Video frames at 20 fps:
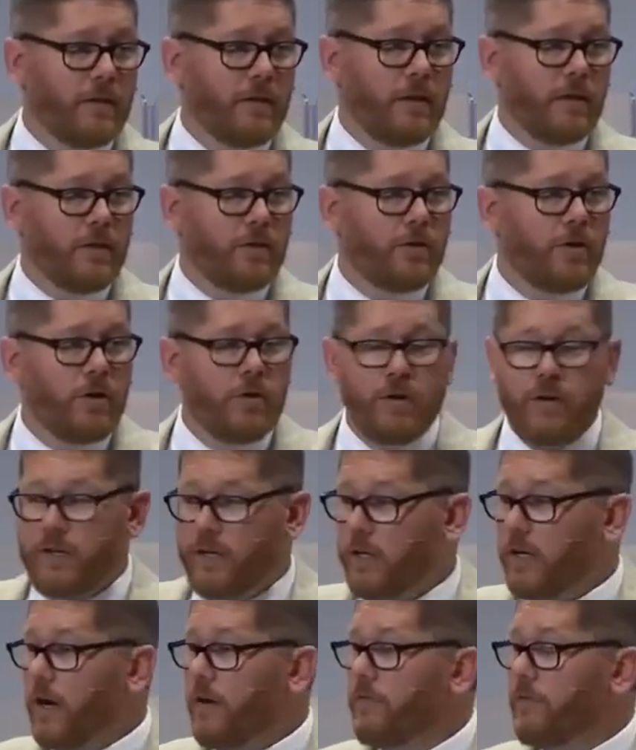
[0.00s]
and go to the
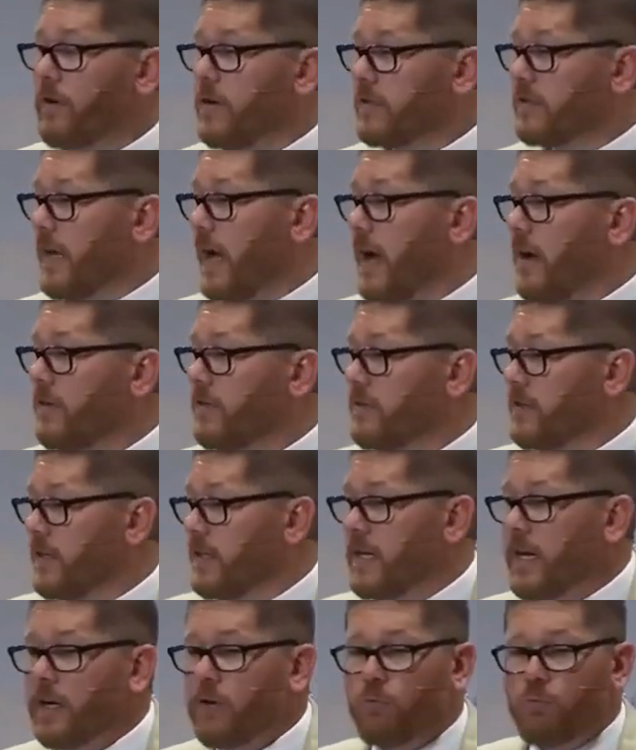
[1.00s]
governor's house and
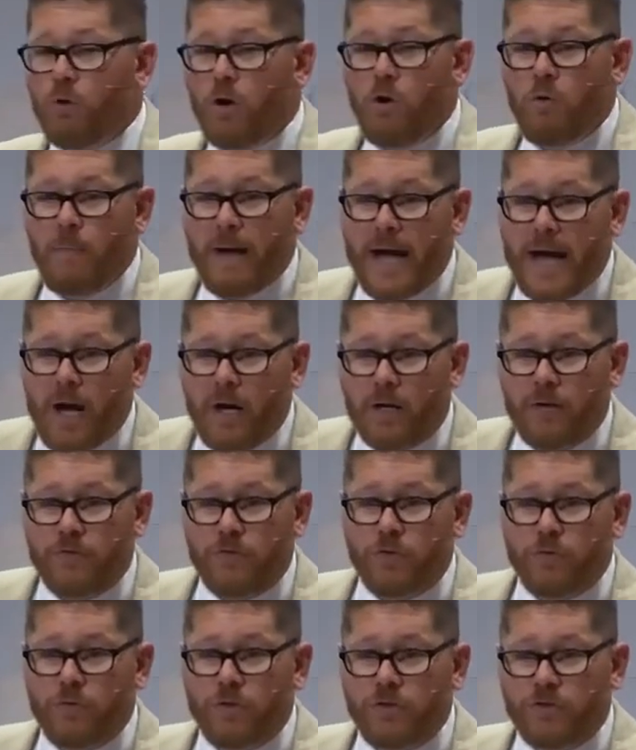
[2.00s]
kick Rome out of
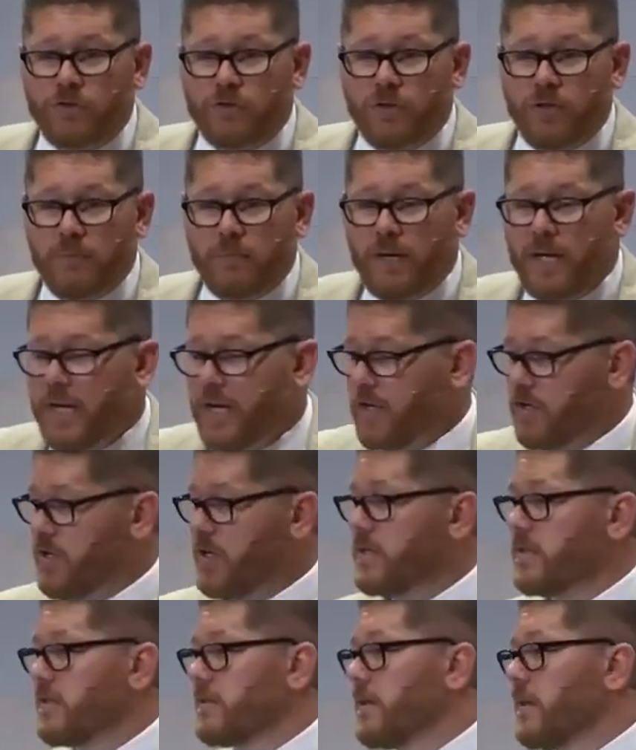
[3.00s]
Jerusalem.
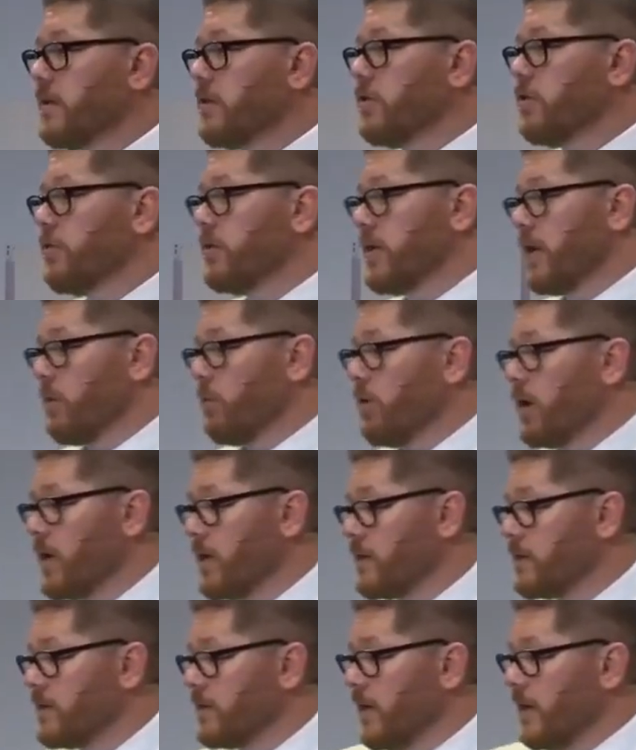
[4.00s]
Jesus didn't do what they
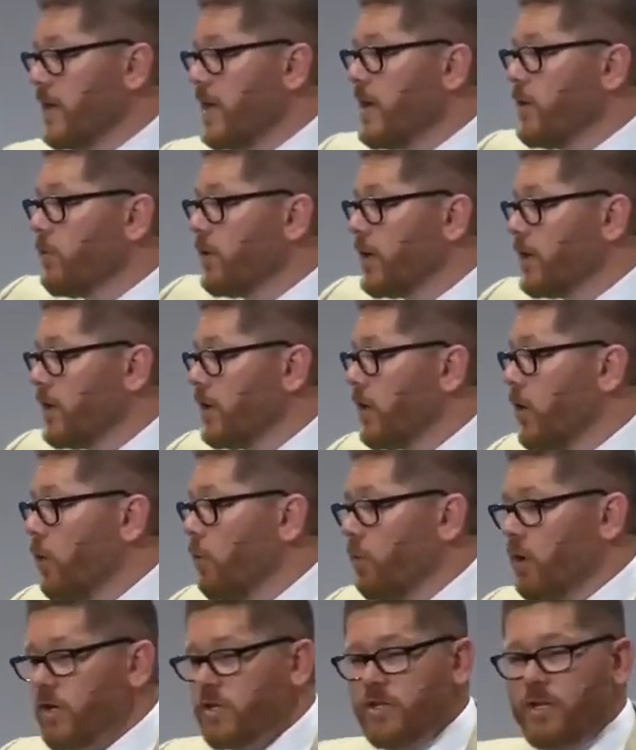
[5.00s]
wanted. Instead, he wanted to go
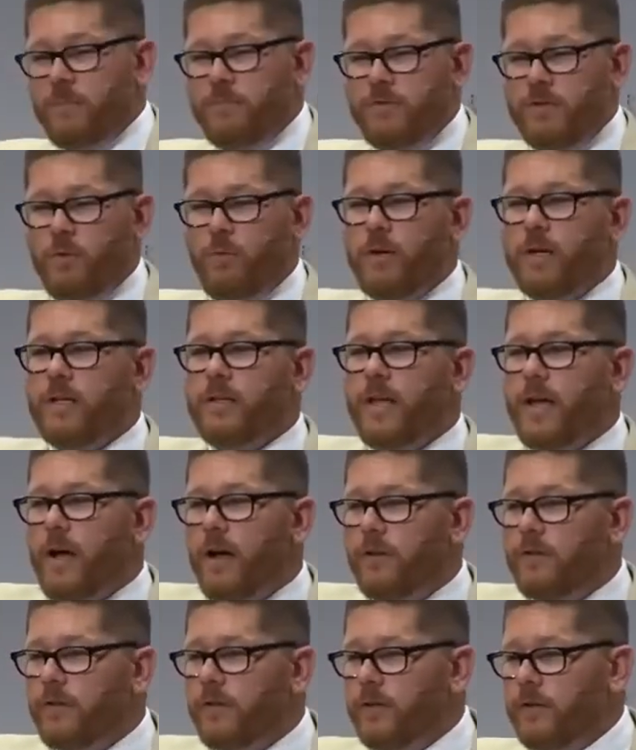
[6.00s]
worship. So what did they
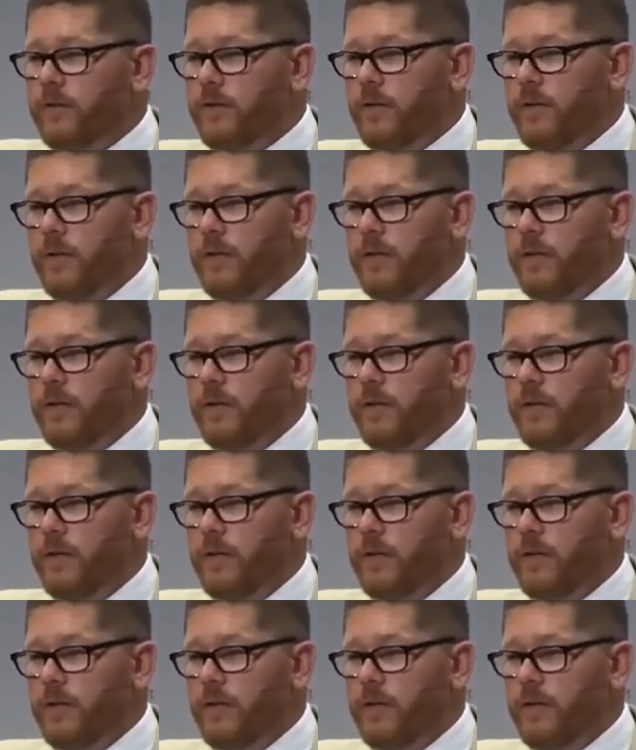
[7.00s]
all do?